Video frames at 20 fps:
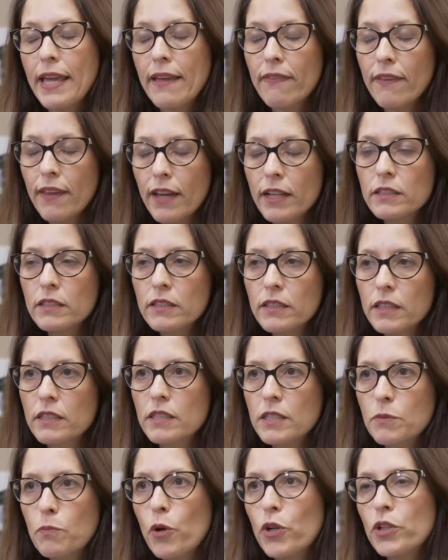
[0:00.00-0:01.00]
And the other thing
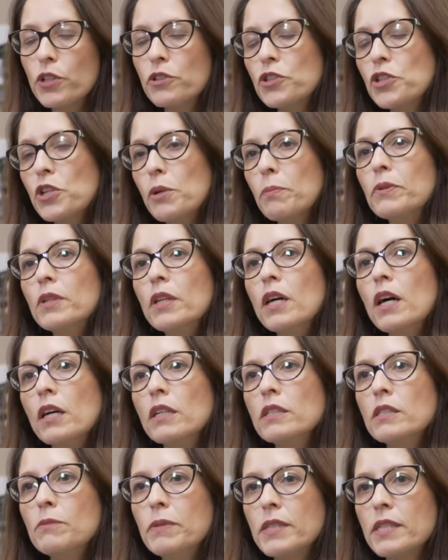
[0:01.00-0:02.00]
this partnership
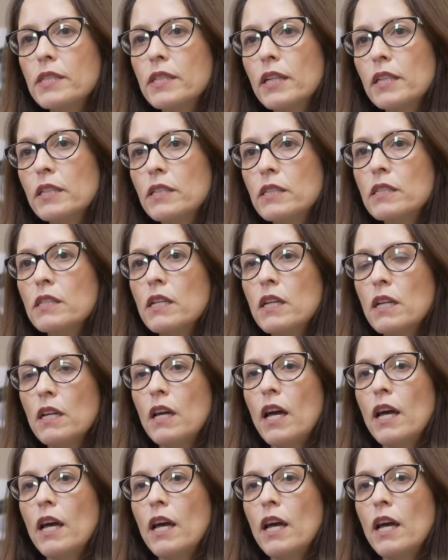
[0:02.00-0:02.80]
does, besides